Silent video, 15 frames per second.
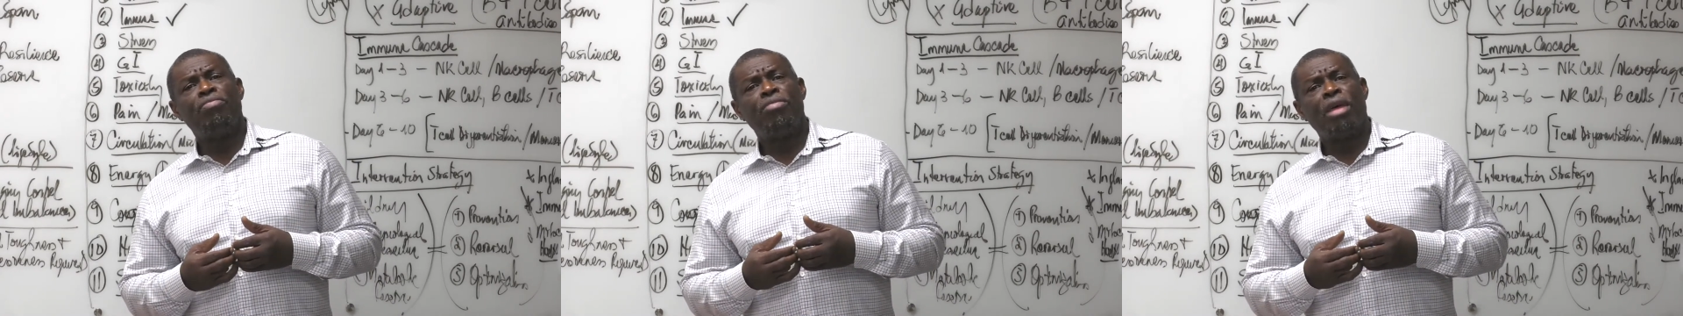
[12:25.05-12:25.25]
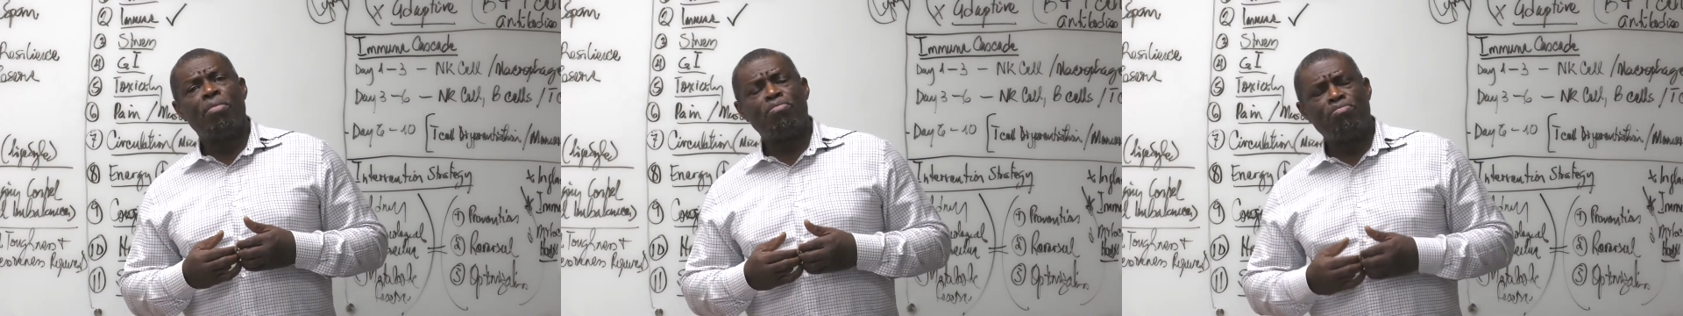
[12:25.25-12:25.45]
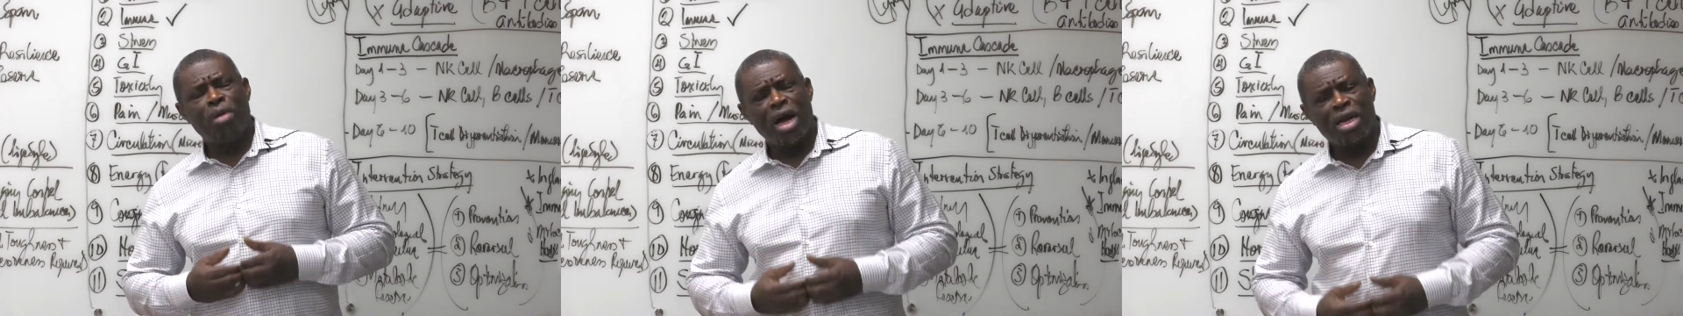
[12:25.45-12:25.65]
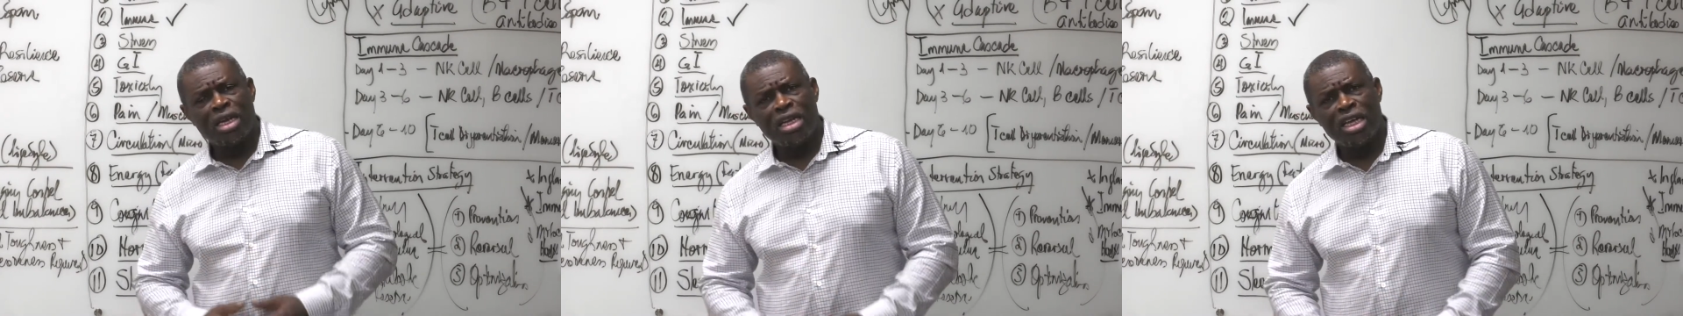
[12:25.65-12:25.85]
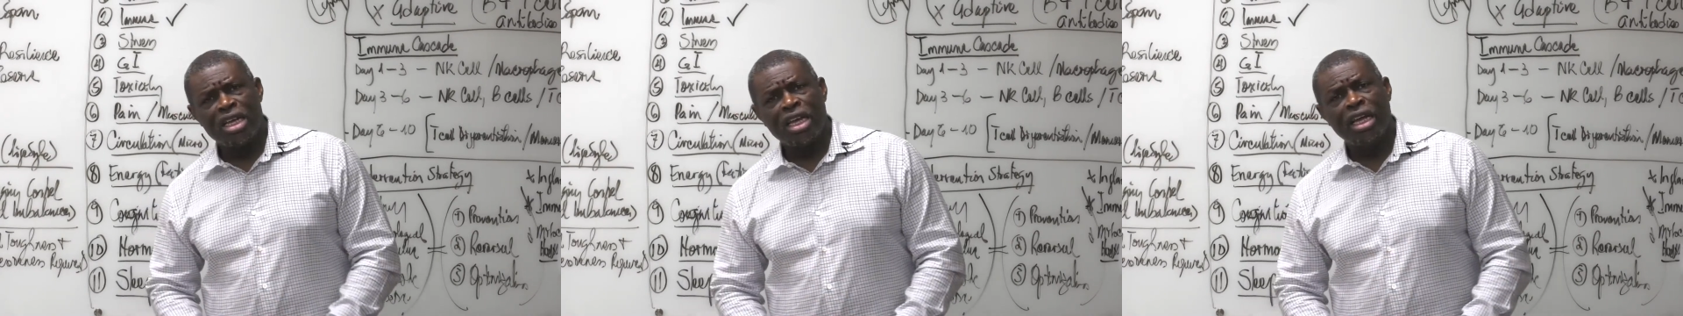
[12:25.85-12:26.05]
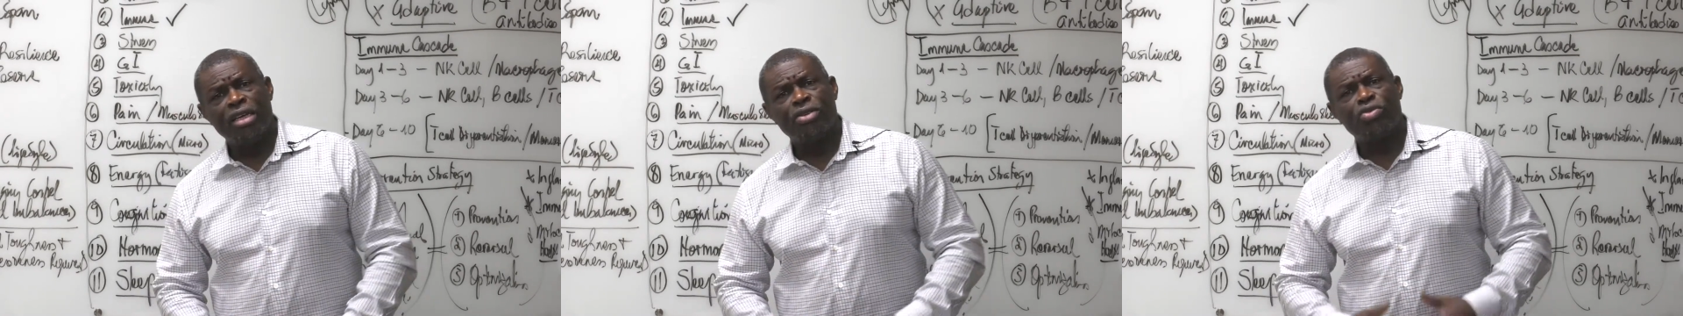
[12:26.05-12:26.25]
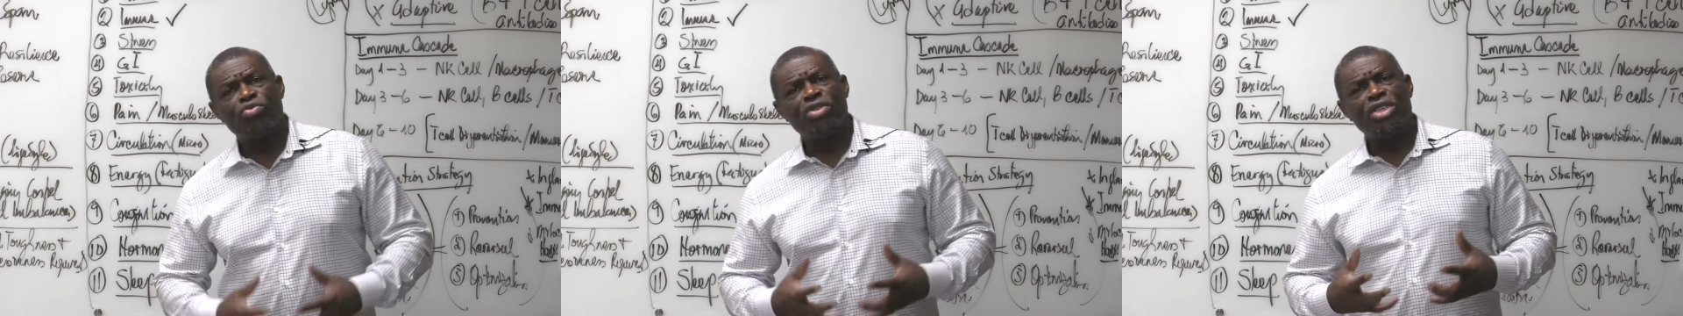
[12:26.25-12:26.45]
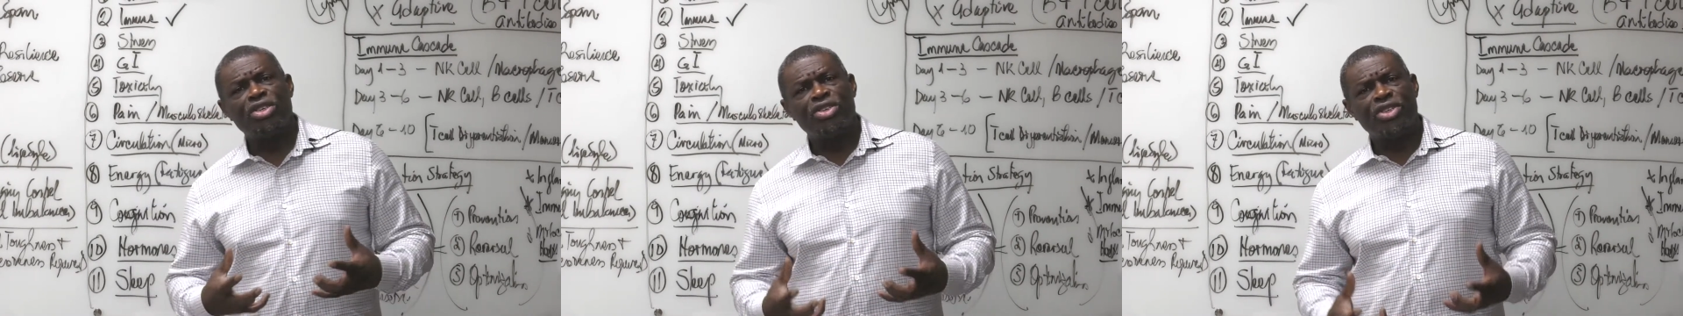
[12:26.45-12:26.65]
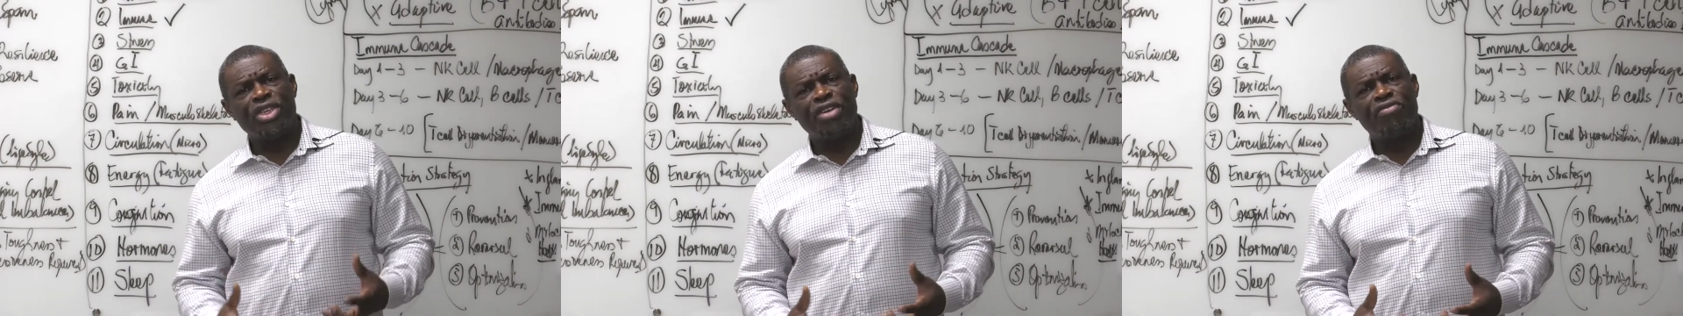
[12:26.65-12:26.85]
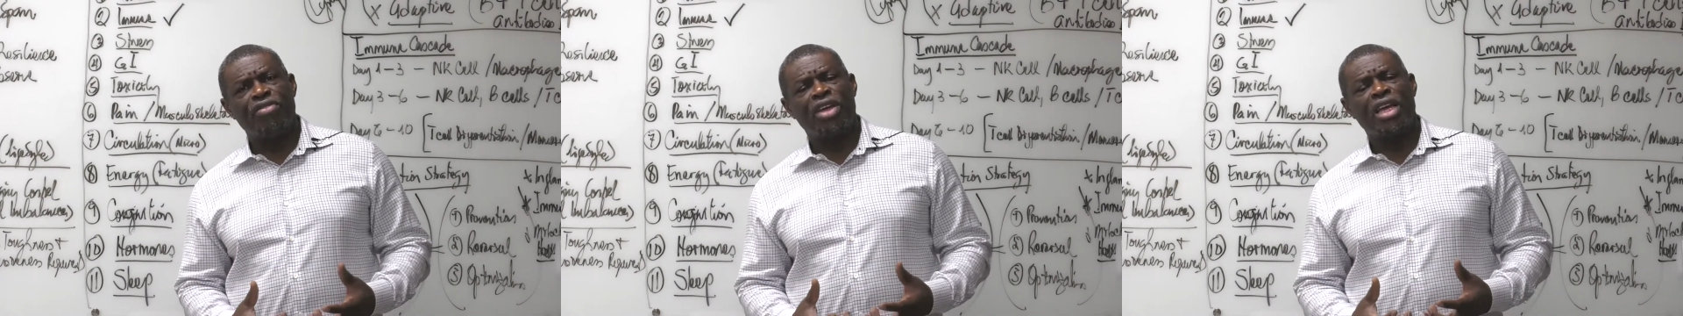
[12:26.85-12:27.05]
the body is
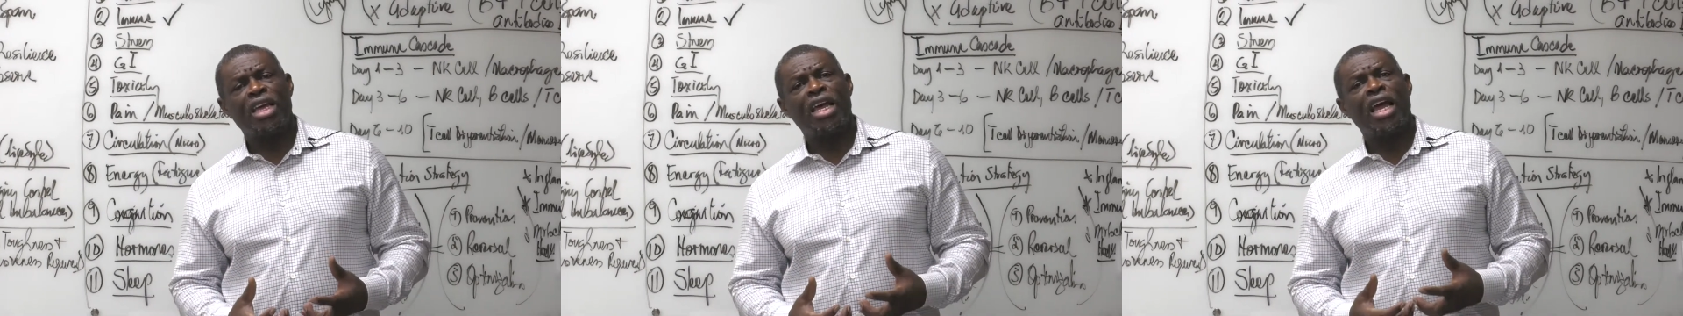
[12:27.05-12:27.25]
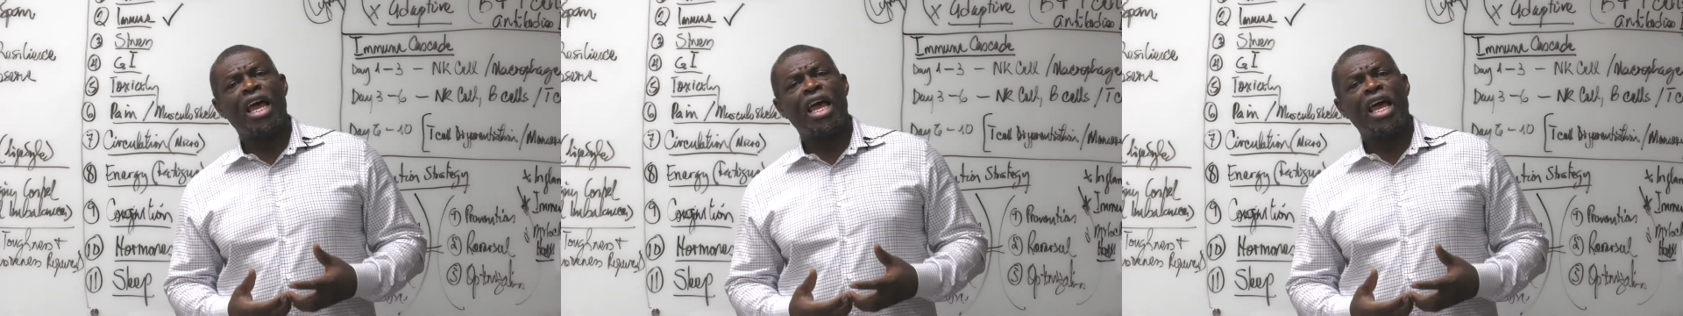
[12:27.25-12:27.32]
receiving